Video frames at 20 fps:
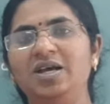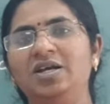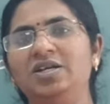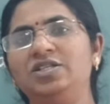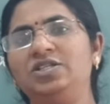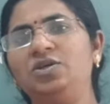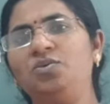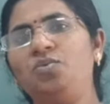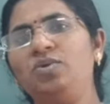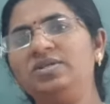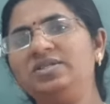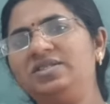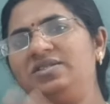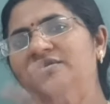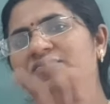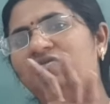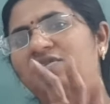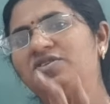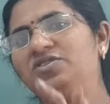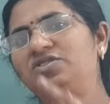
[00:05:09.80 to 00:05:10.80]
So once
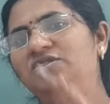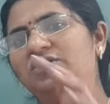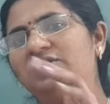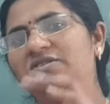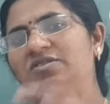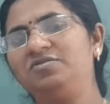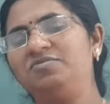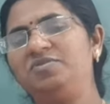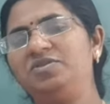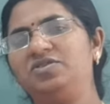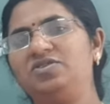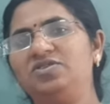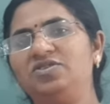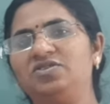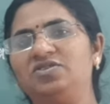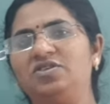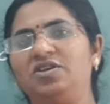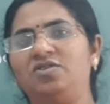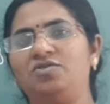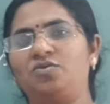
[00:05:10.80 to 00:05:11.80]
the functions of
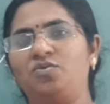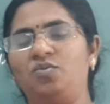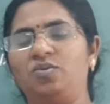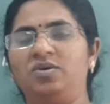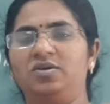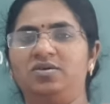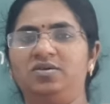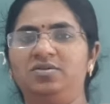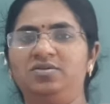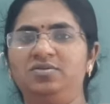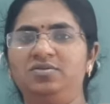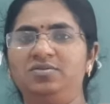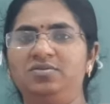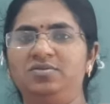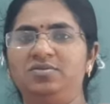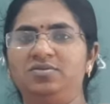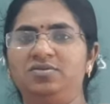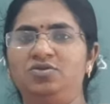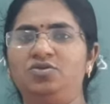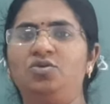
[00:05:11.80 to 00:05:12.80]
business are
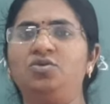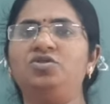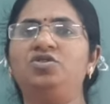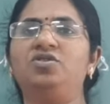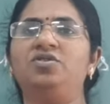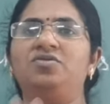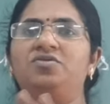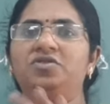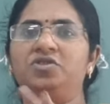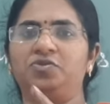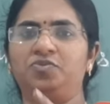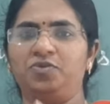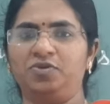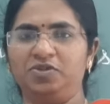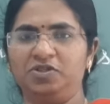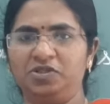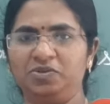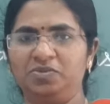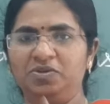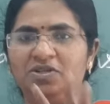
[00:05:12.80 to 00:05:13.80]
over, social
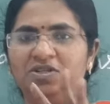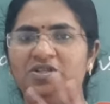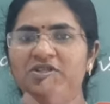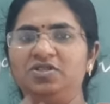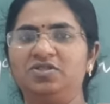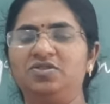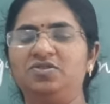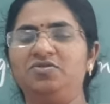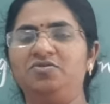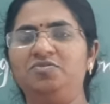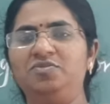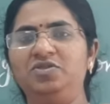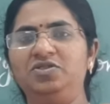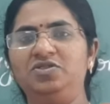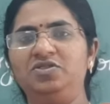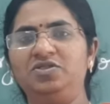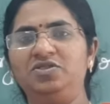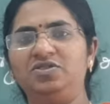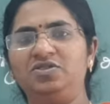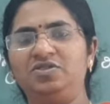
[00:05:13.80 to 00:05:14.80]
responsibilities of
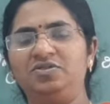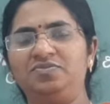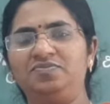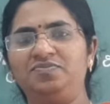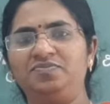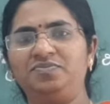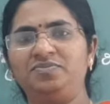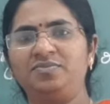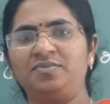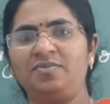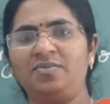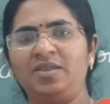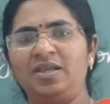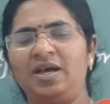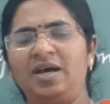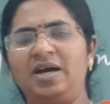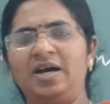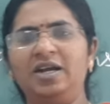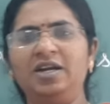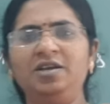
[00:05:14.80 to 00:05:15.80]
business.
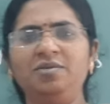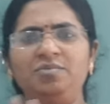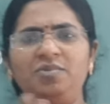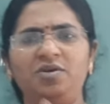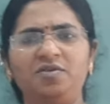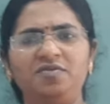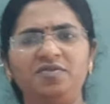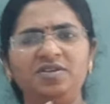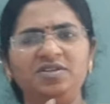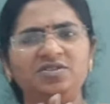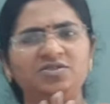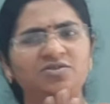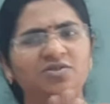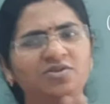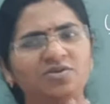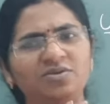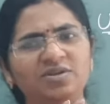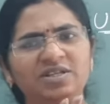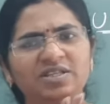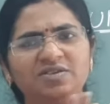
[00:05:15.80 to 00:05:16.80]
Earning profit is not
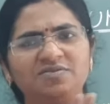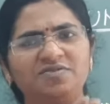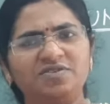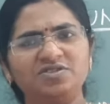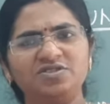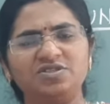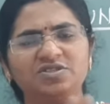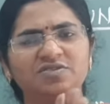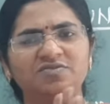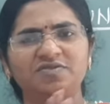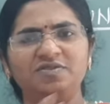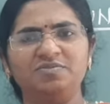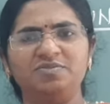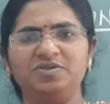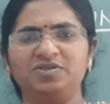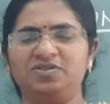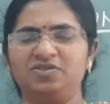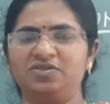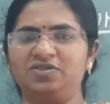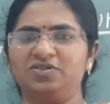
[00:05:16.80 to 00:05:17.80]
only the function of a
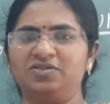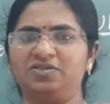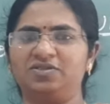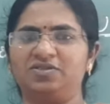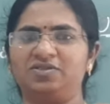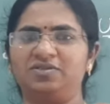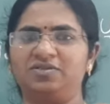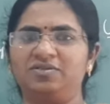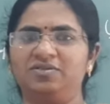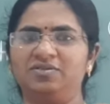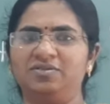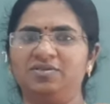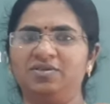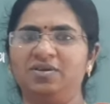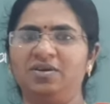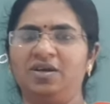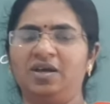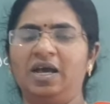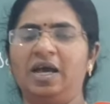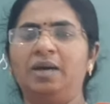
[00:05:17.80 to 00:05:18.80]
business.
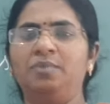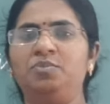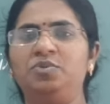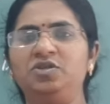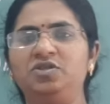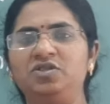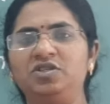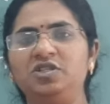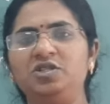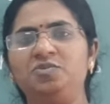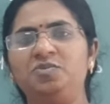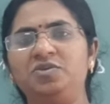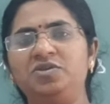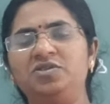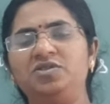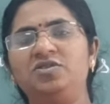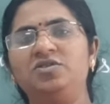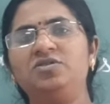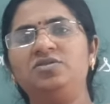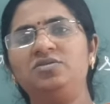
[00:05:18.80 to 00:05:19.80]
A business
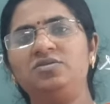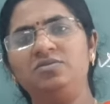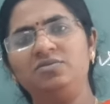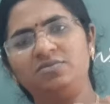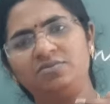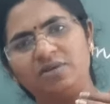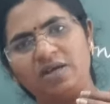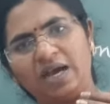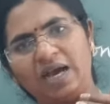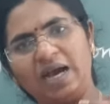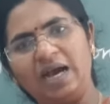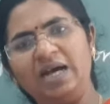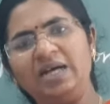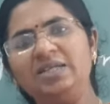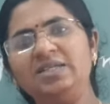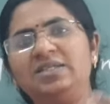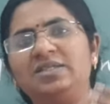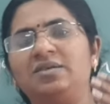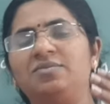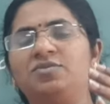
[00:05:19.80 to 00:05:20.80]
person
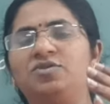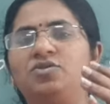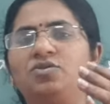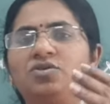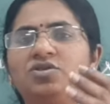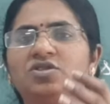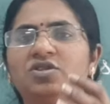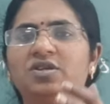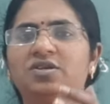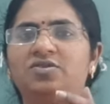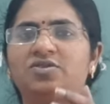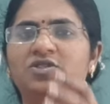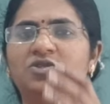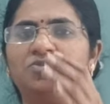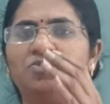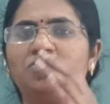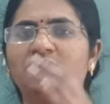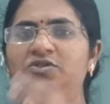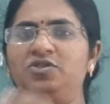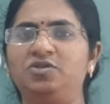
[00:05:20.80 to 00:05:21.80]
has some social
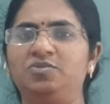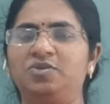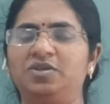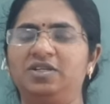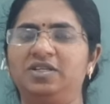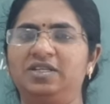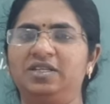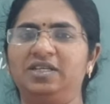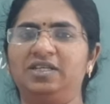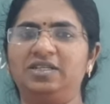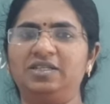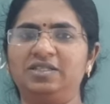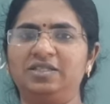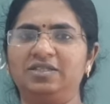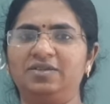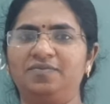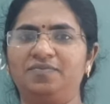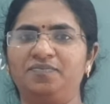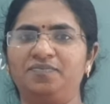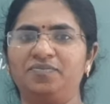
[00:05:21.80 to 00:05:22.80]

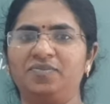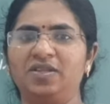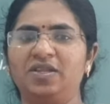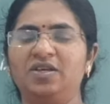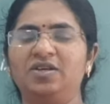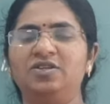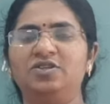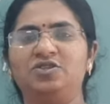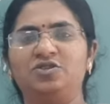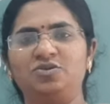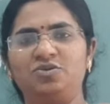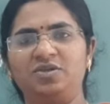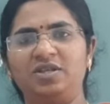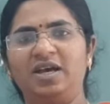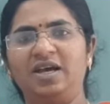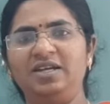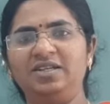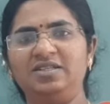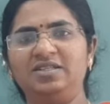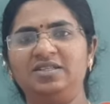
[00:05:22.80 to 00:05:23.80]
responsibilities so
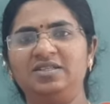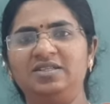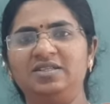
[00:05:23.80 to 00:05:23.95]
that